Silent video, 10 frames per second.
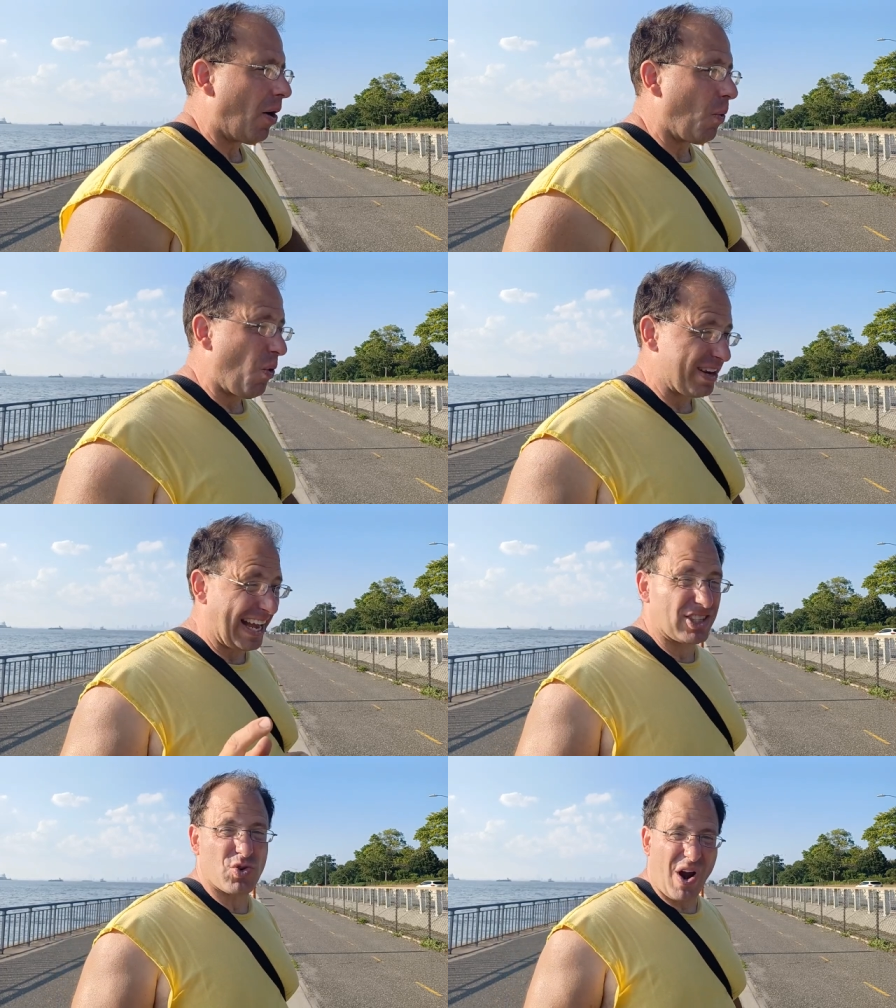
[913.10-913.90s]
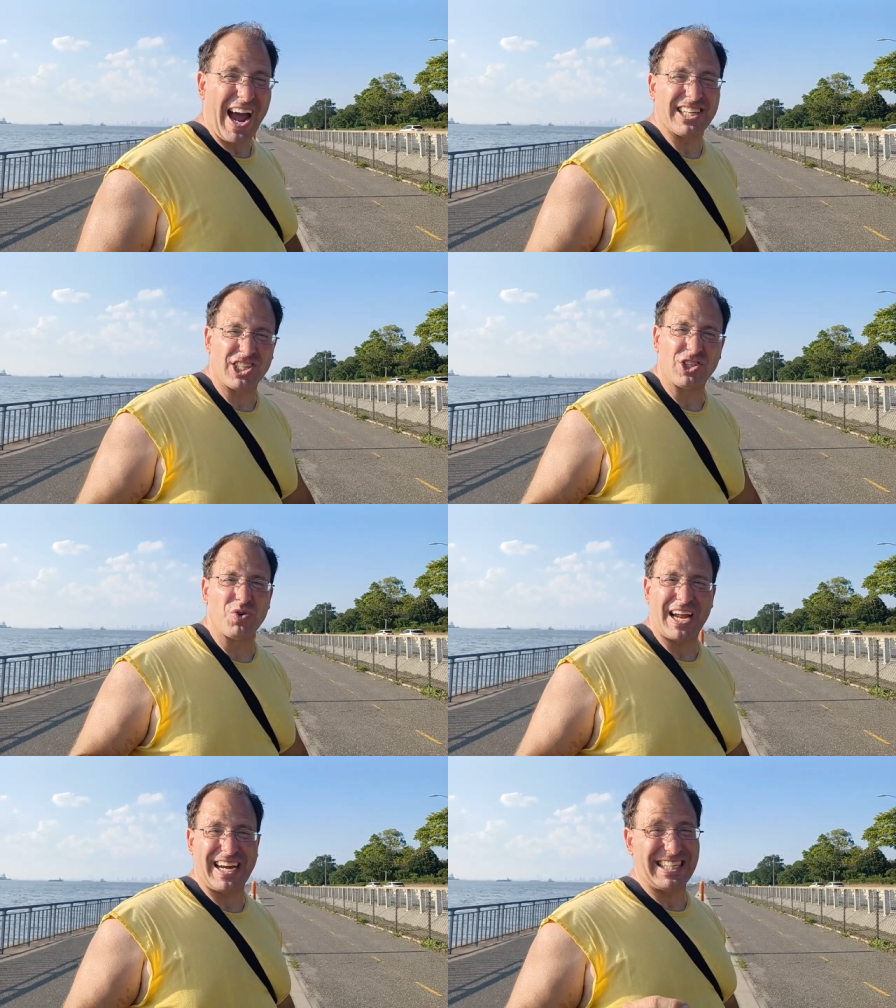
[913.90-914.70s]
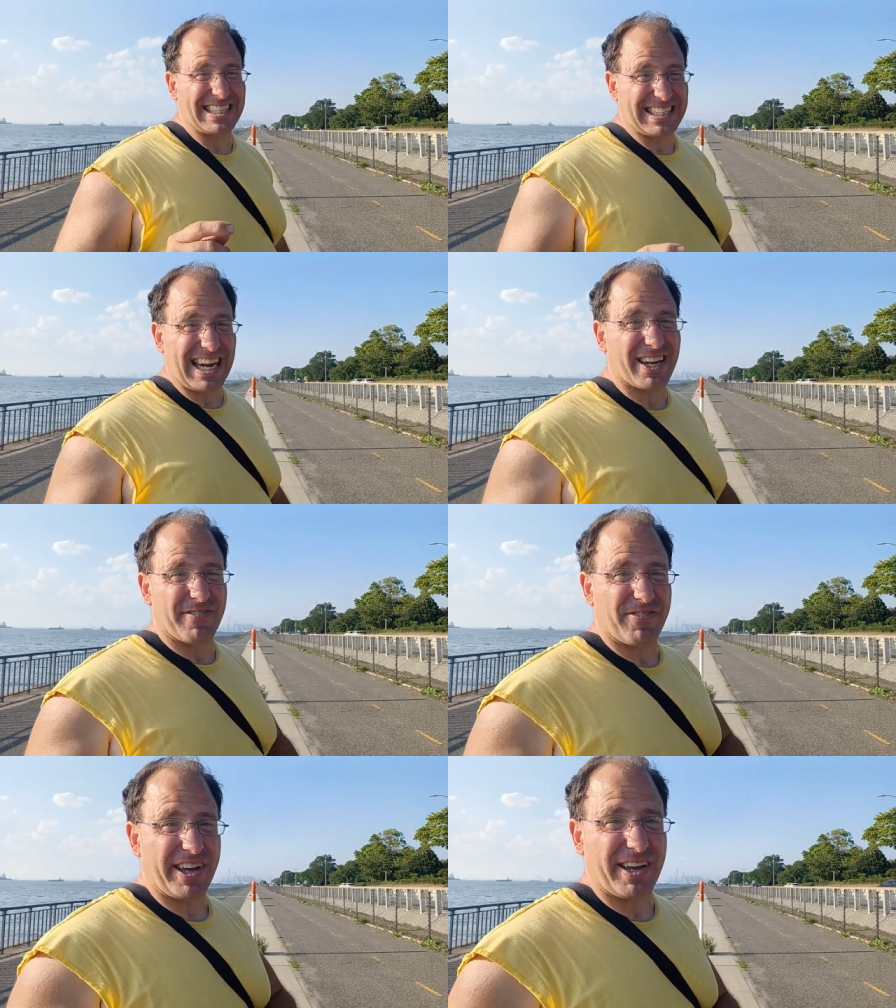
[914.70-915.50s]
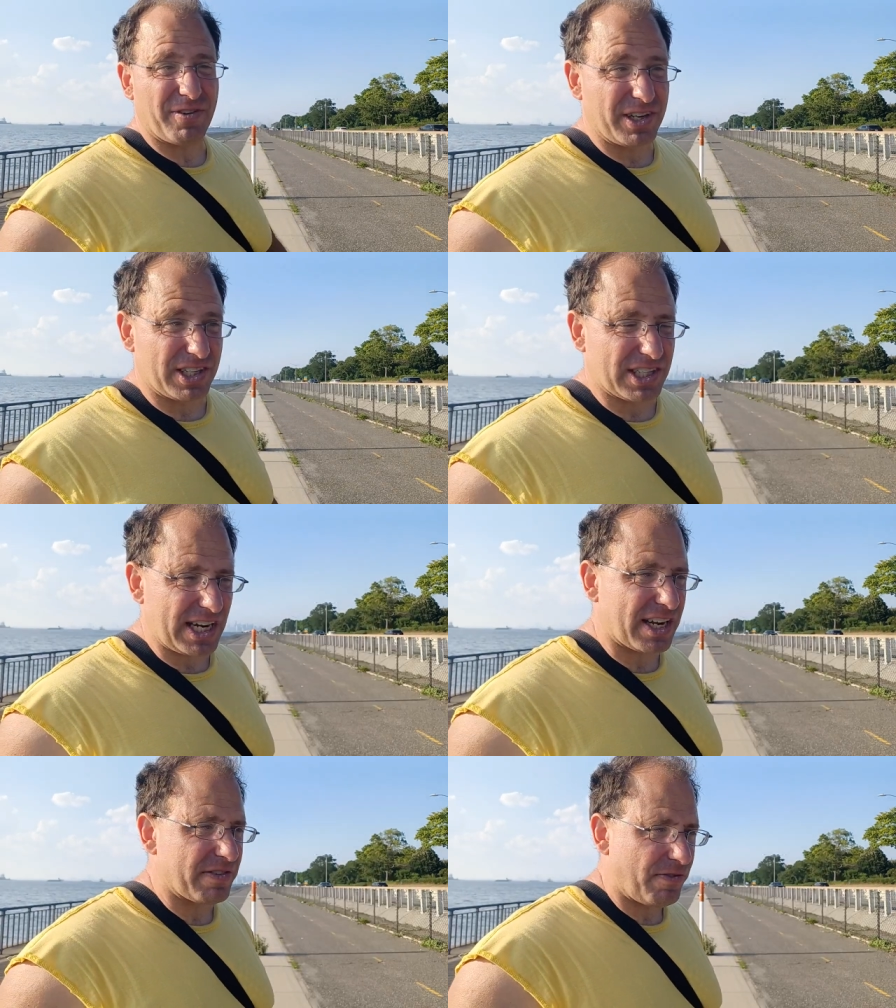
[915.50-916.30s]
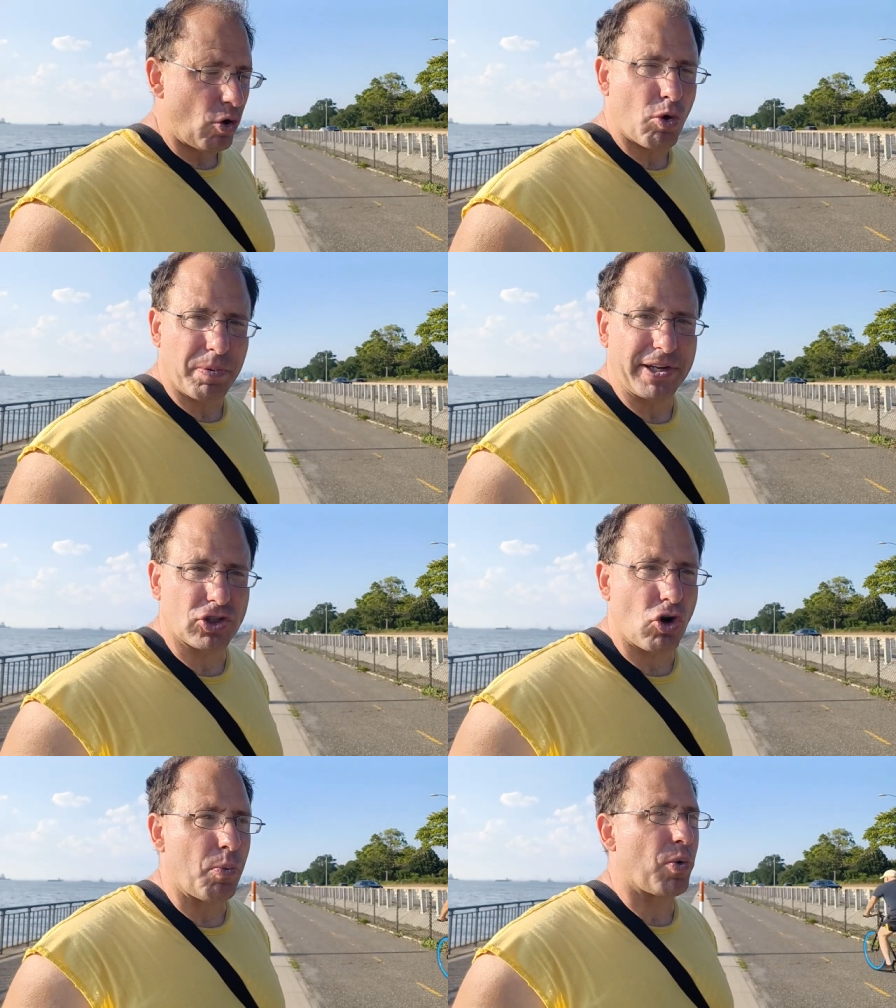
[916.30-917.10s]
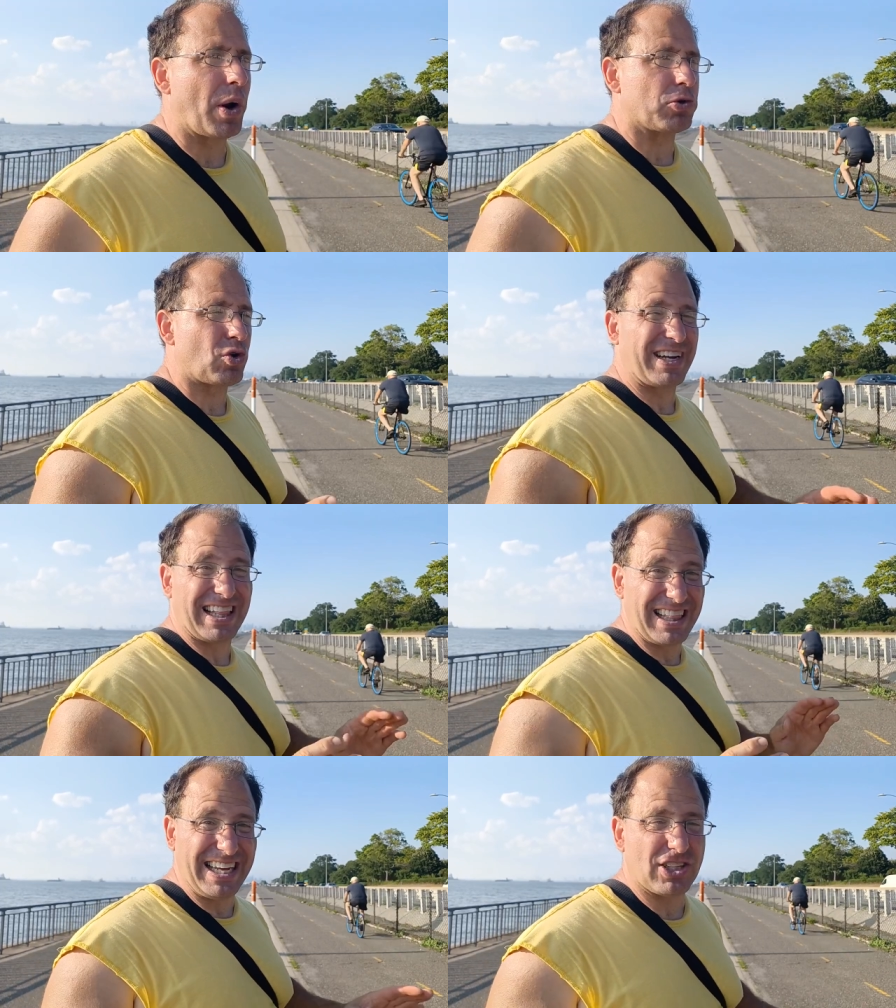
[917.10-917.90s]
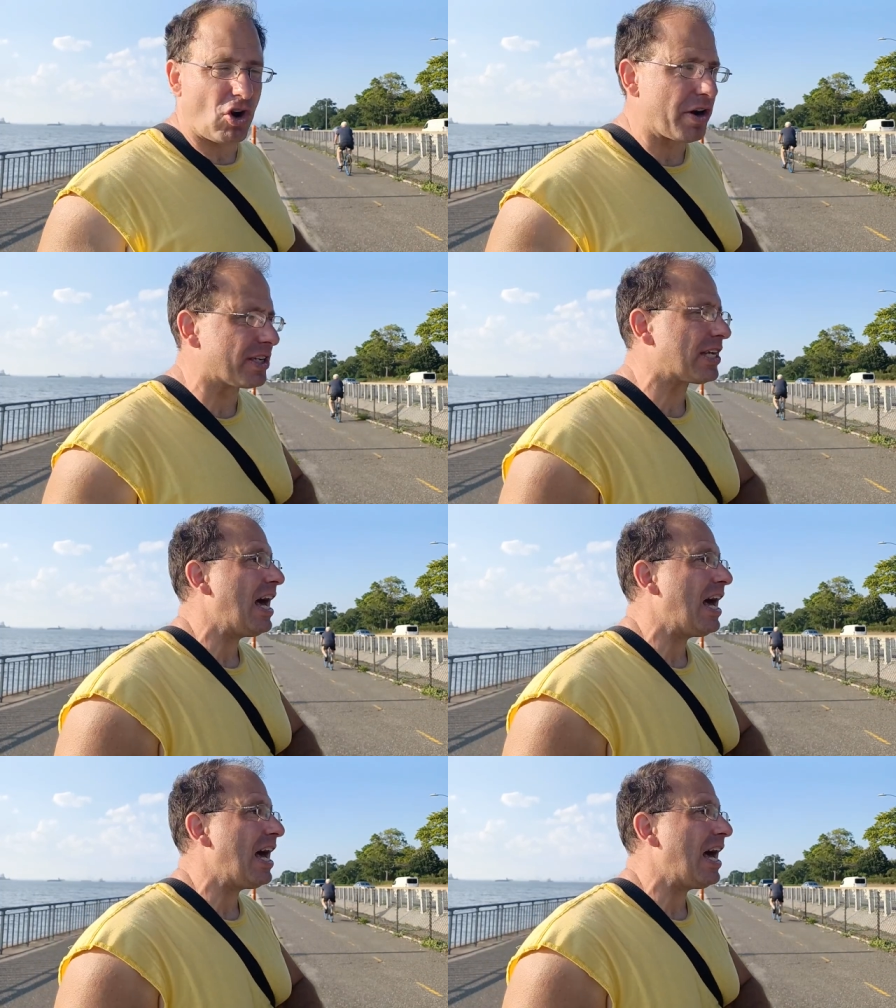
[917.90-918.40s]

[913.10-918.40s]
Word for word: When I tried to do that in the second plane, in the second focal plane scope, where I was trying to lead targets,